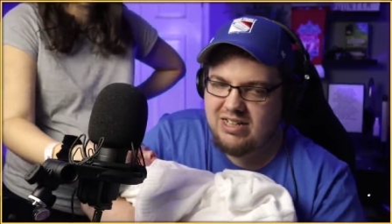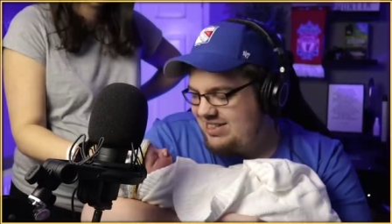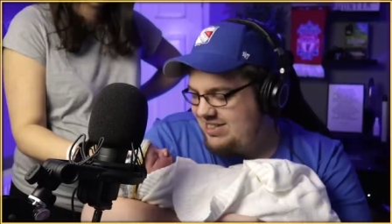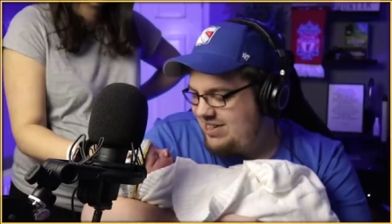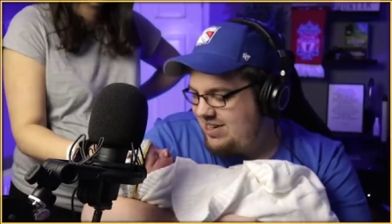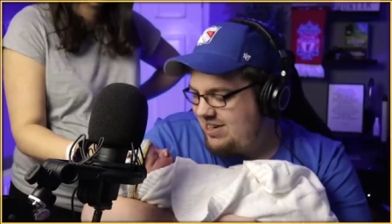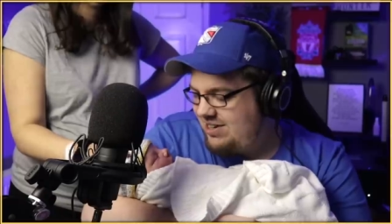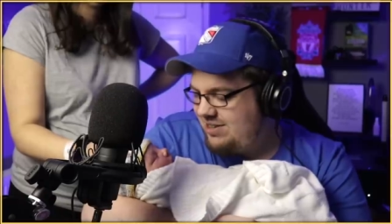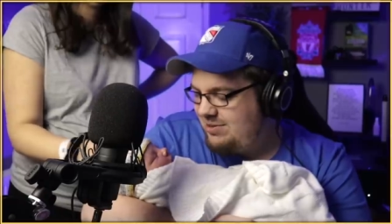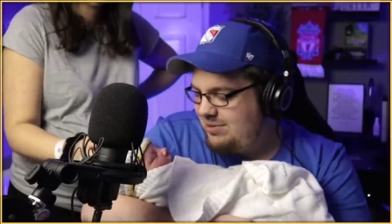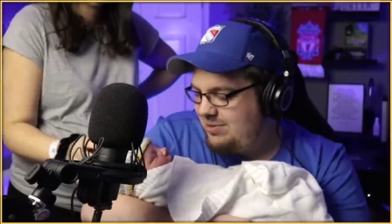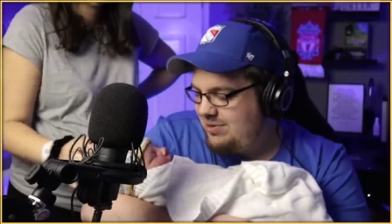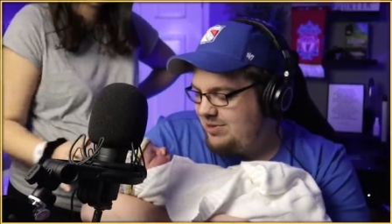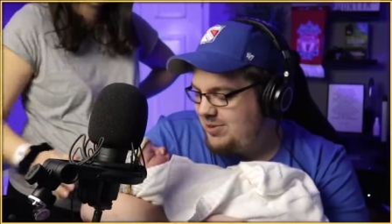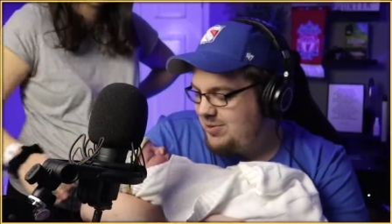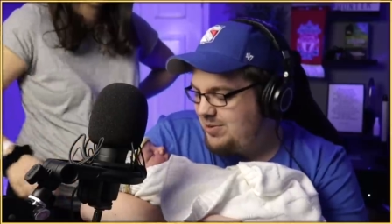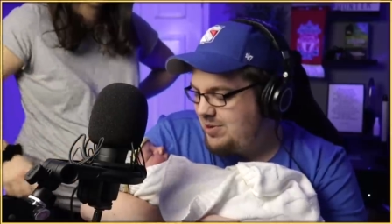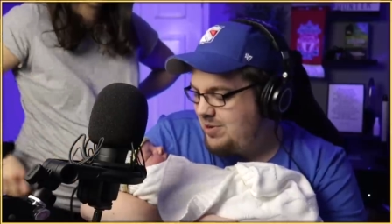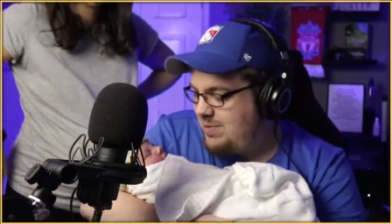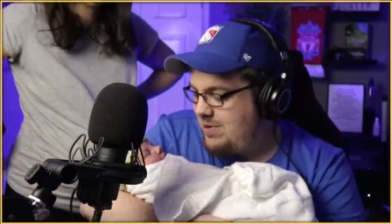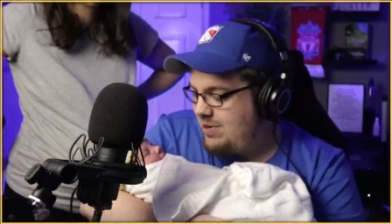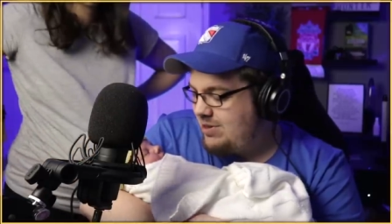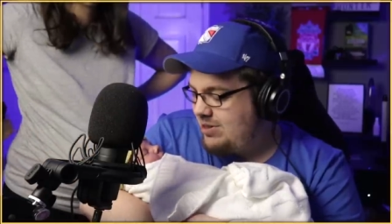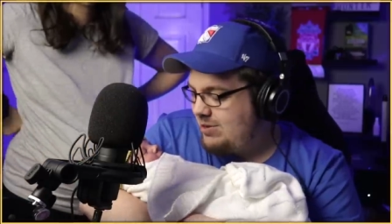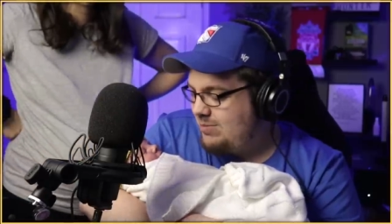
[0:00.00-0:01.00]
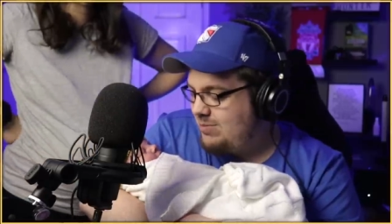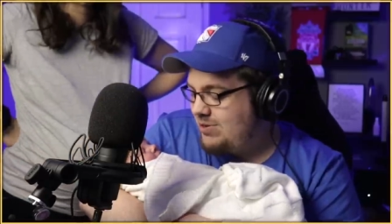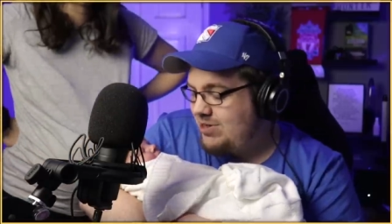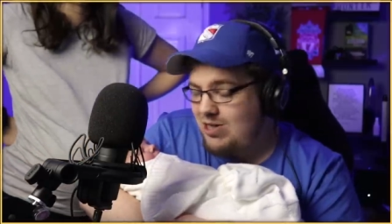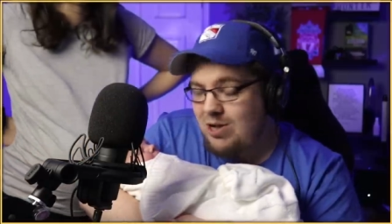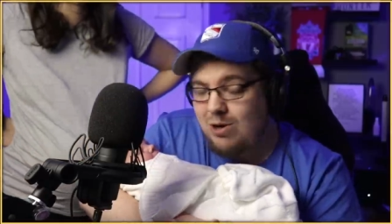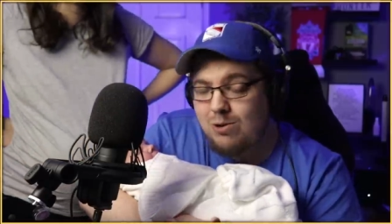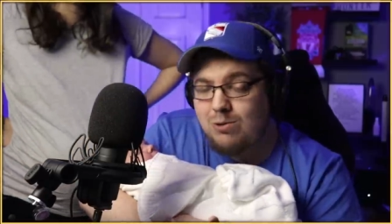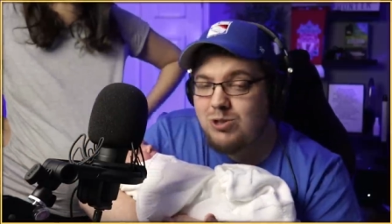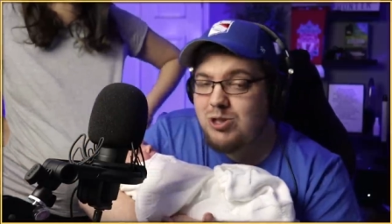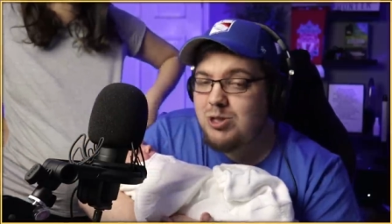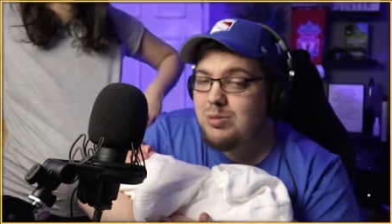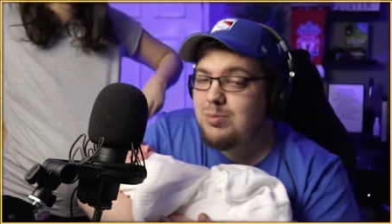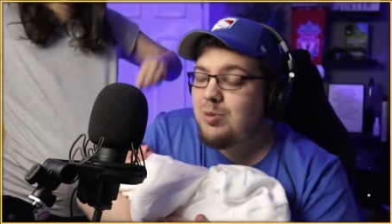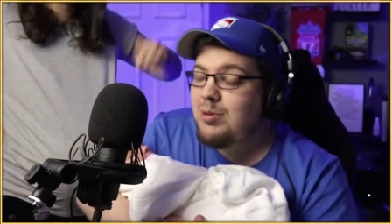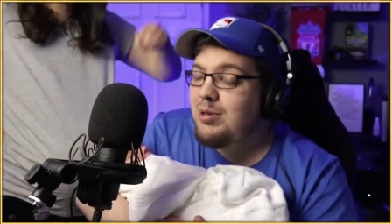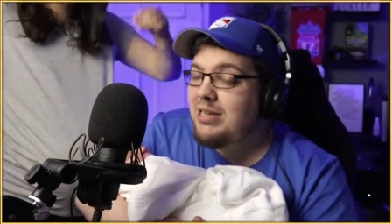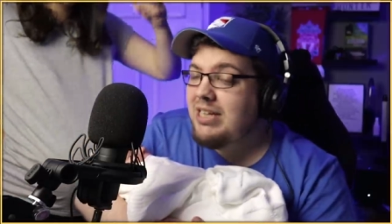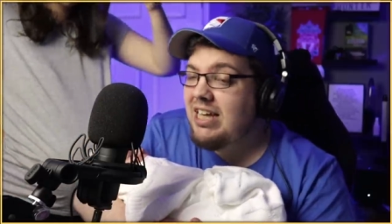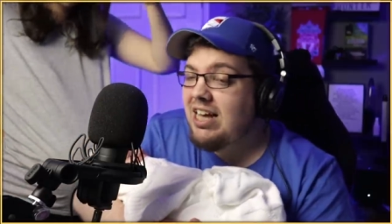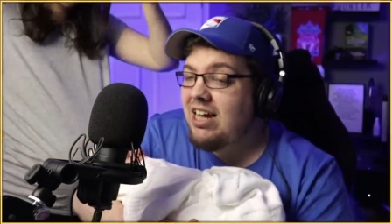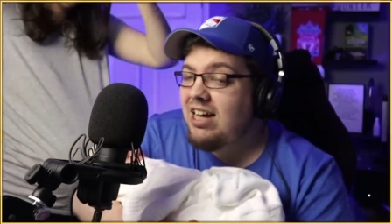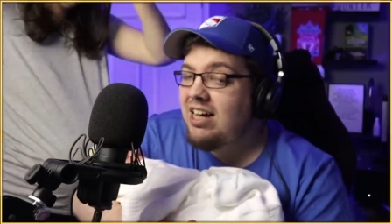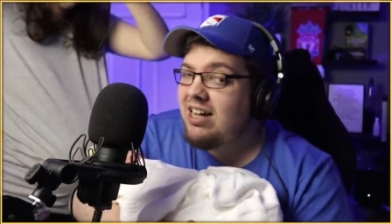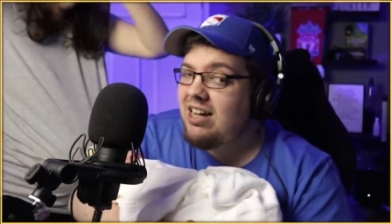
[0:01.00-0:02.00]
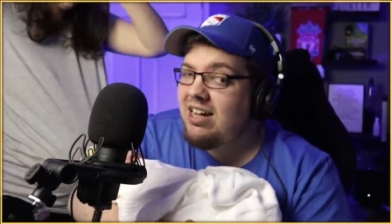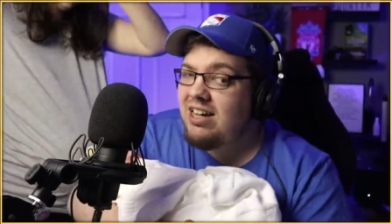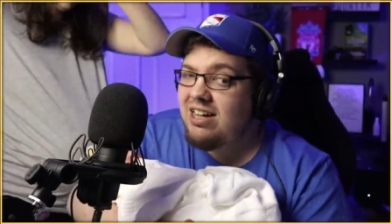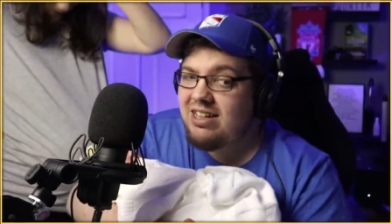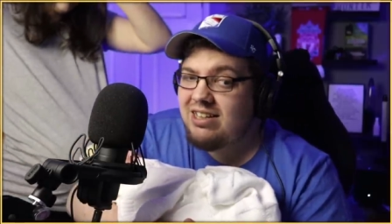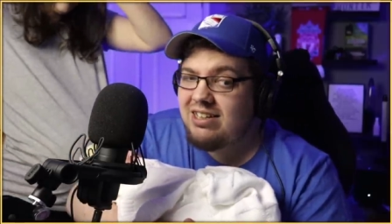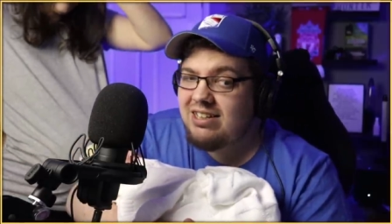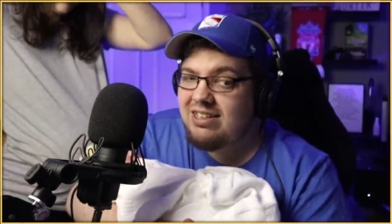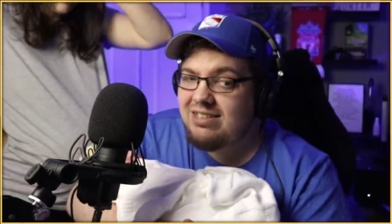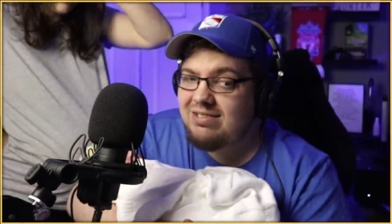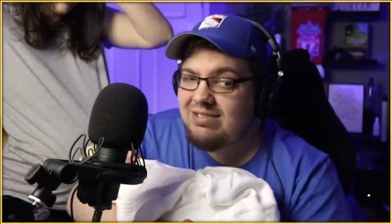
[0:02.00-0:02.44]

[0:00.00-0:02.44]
So we just want to welcome Soldier Boy Car